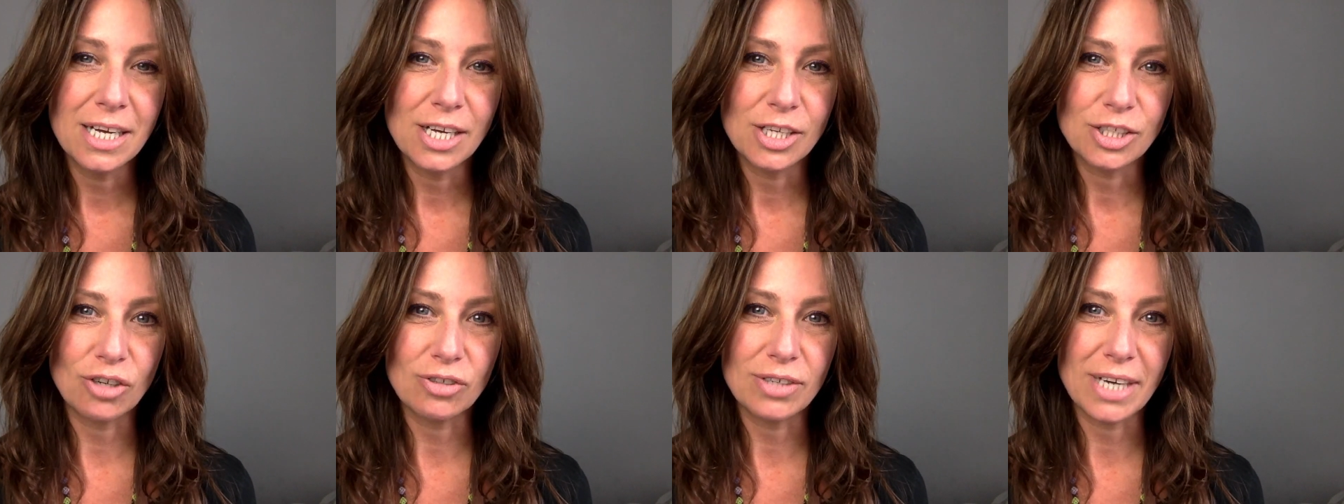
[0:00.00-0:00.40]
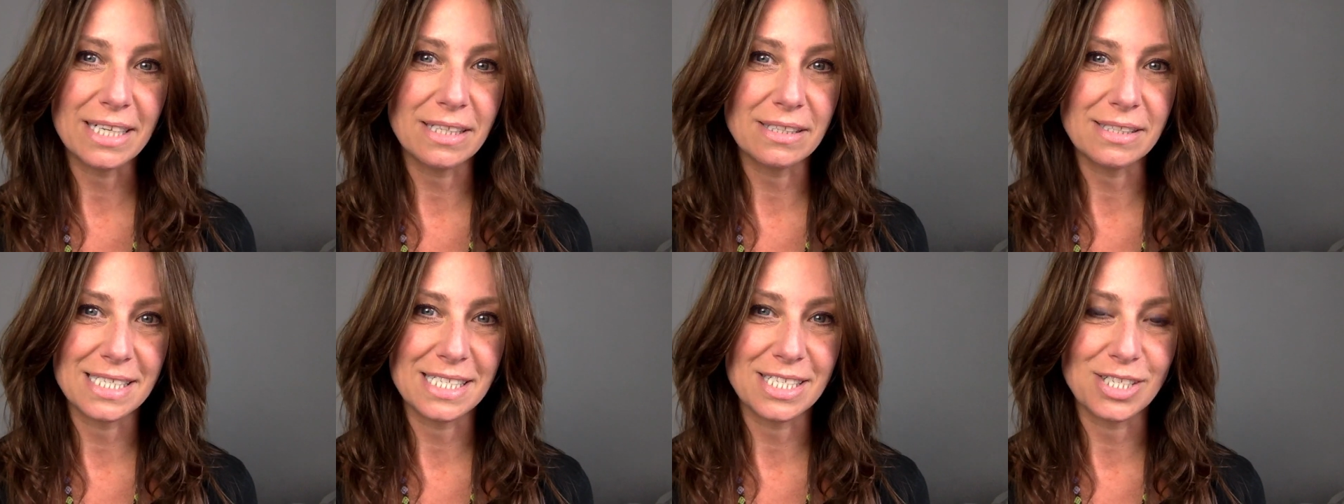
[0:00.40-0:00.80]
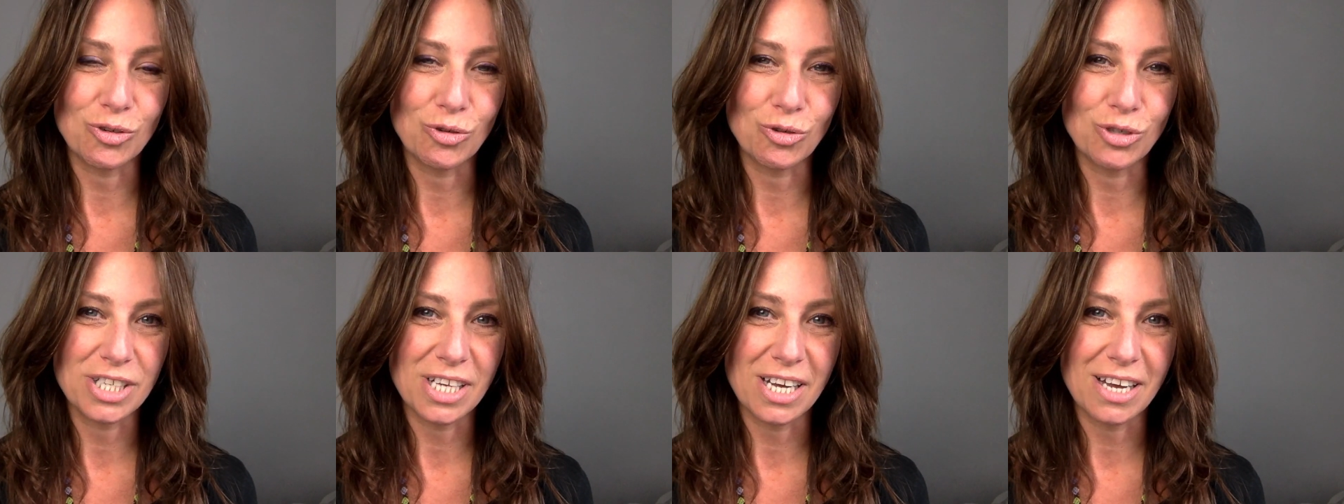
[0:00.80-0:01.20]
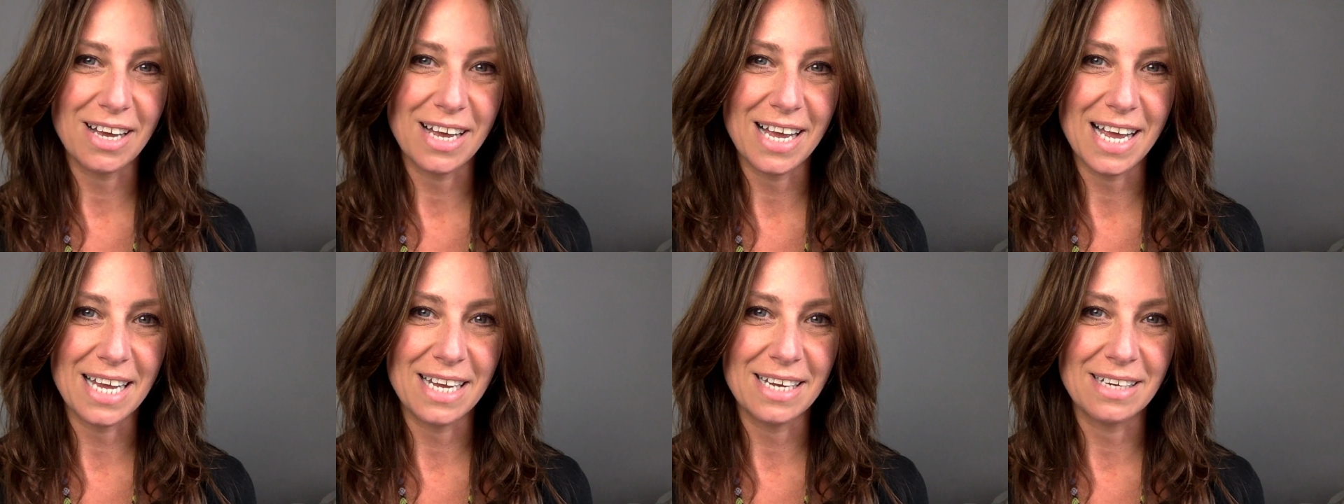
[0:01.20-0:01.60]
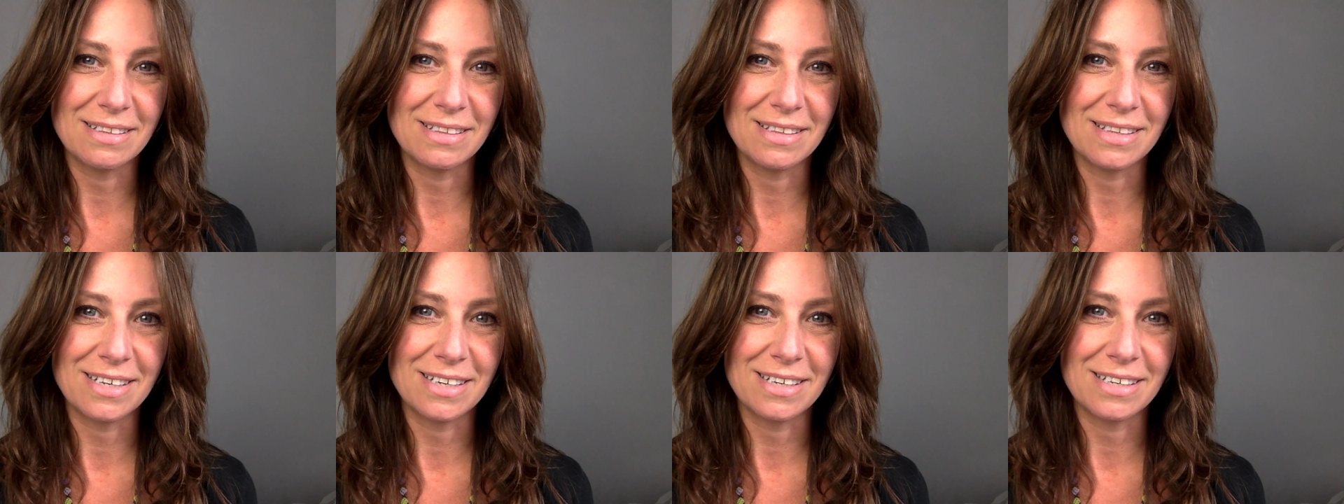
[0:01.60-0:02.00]
John Nettles' daughter,
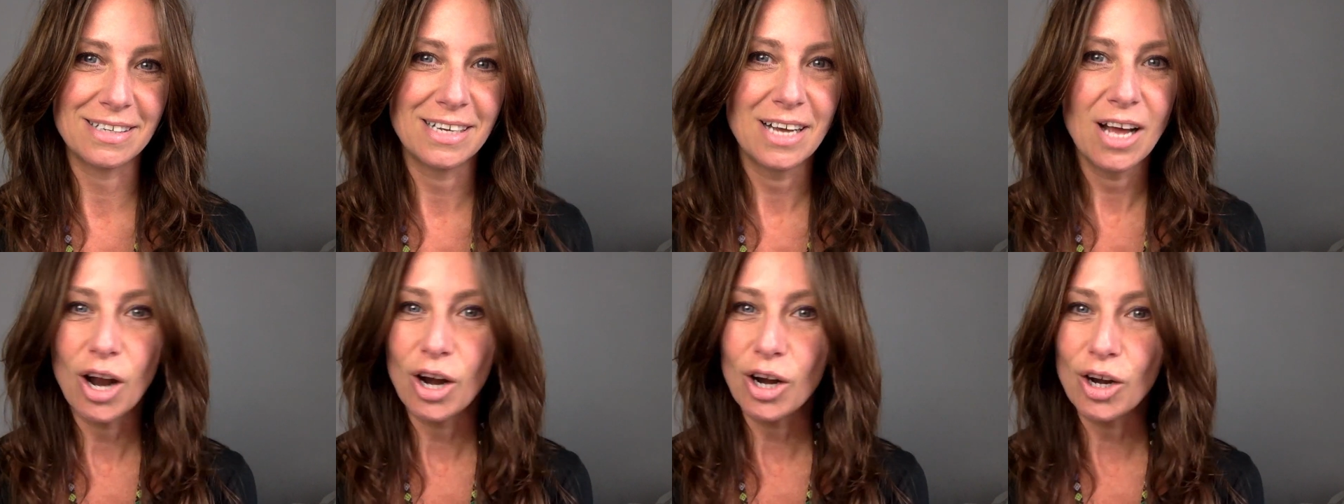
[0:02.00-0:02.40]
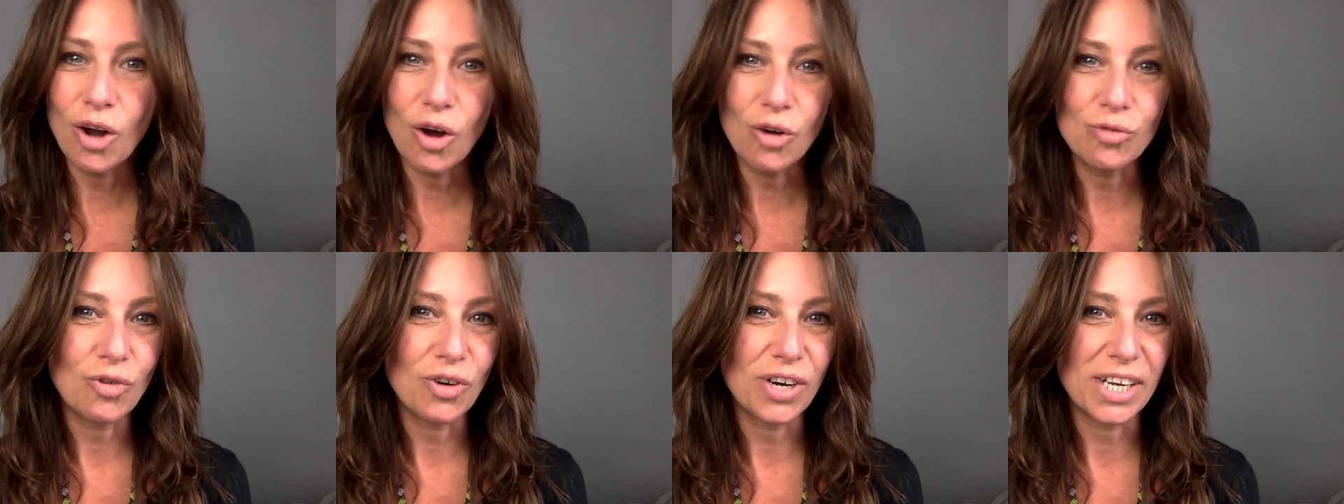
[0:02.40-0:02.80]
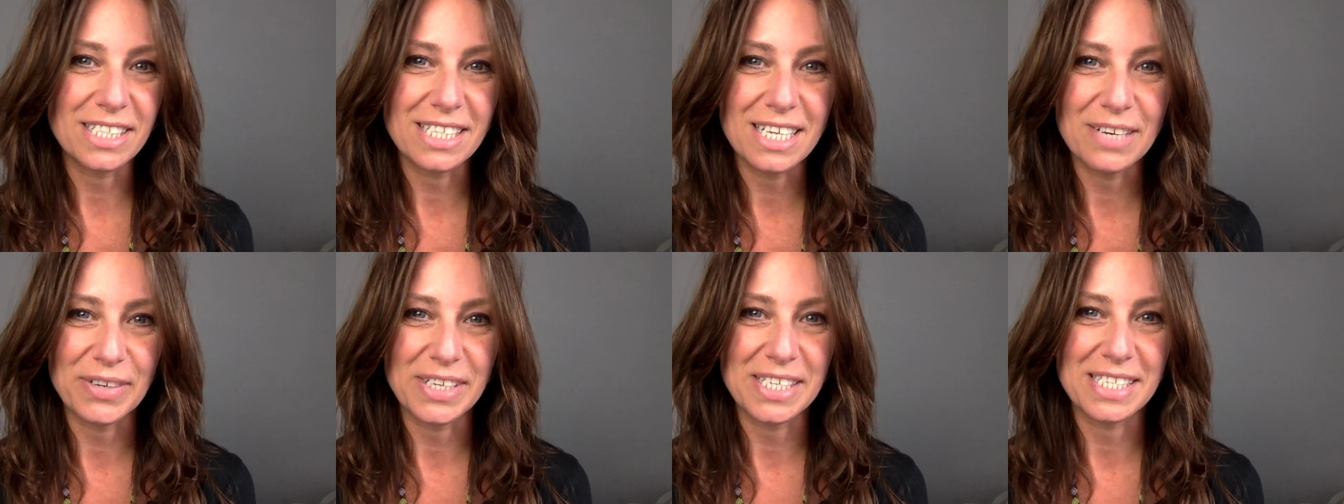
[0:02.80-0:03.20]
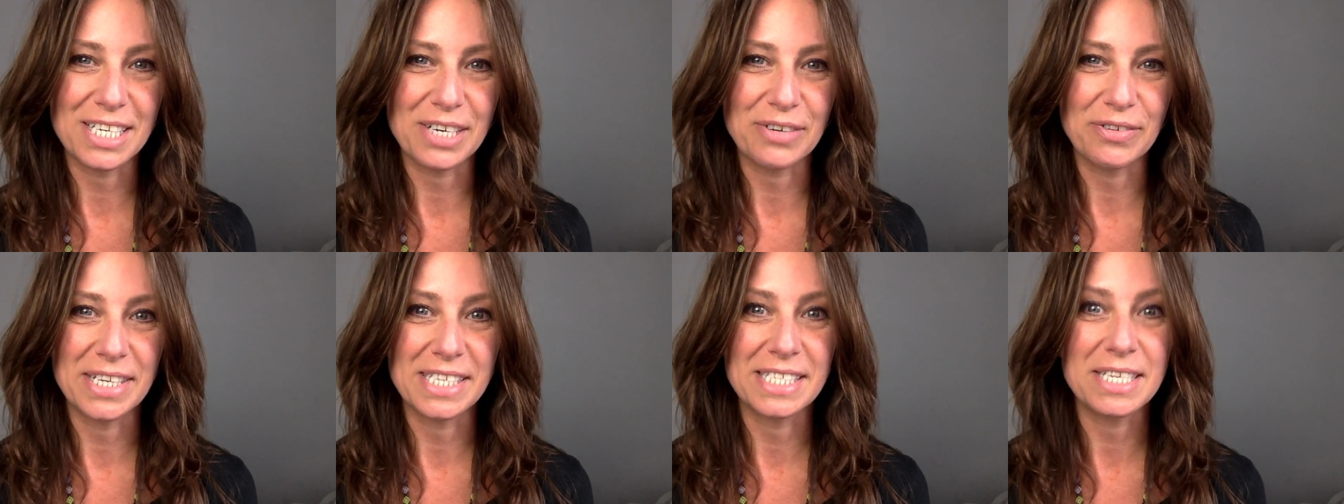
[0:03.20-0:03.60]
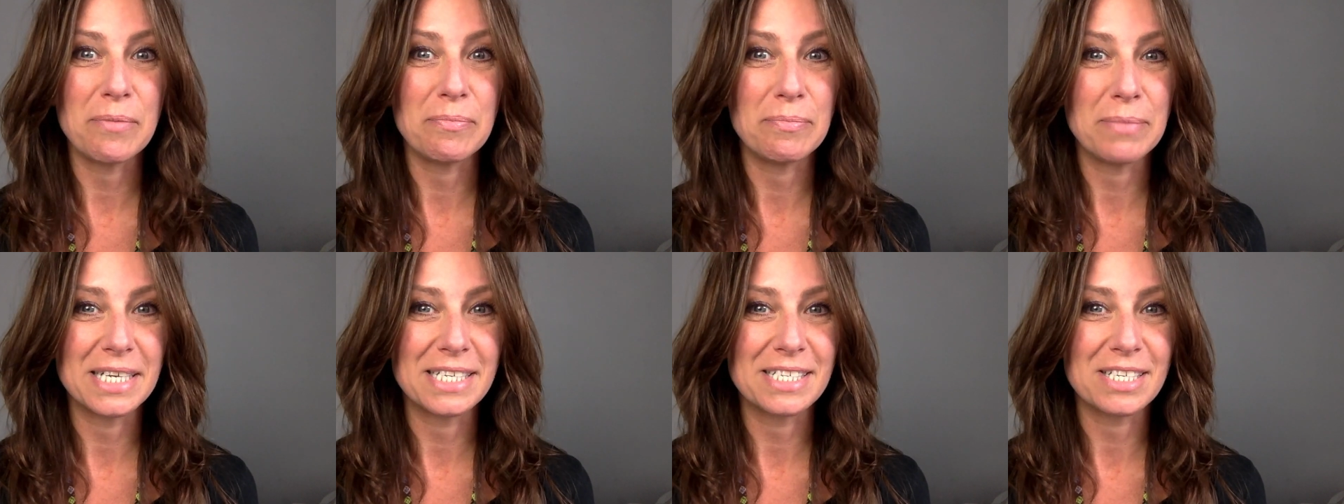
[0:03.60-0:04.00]
in the long-running TV series
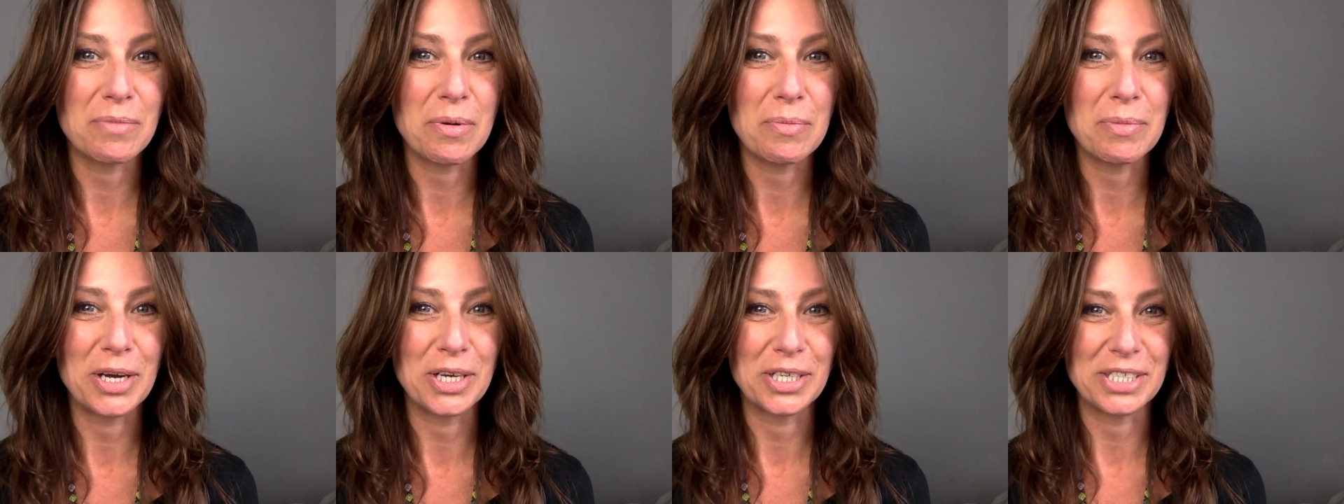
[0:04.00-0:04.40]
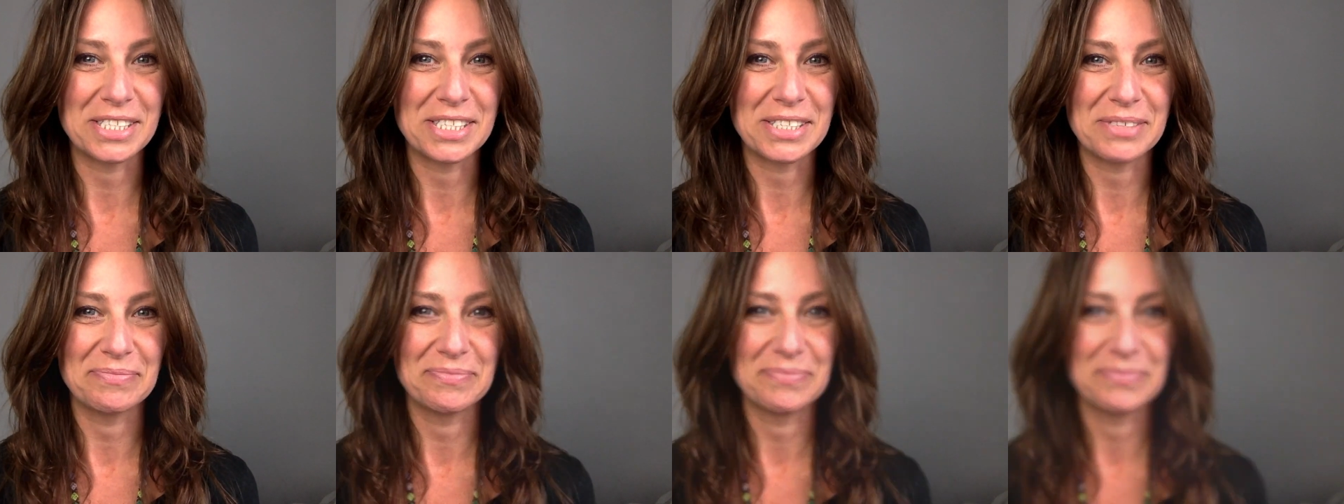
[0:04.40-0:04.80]
Midsummer Murders.